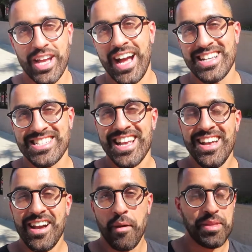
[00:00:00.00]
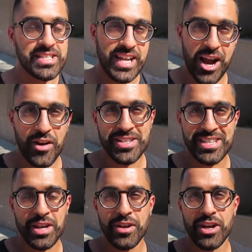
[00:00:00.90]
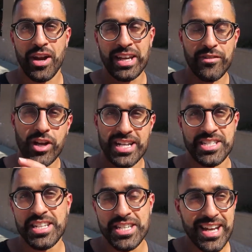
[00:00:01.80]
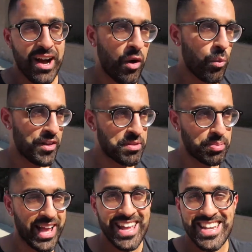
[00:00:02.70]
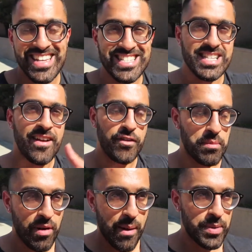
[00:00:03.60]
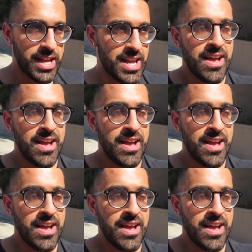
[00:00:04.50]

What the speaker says: guys the entire interior and give you guys an idea on what the plan is for the property.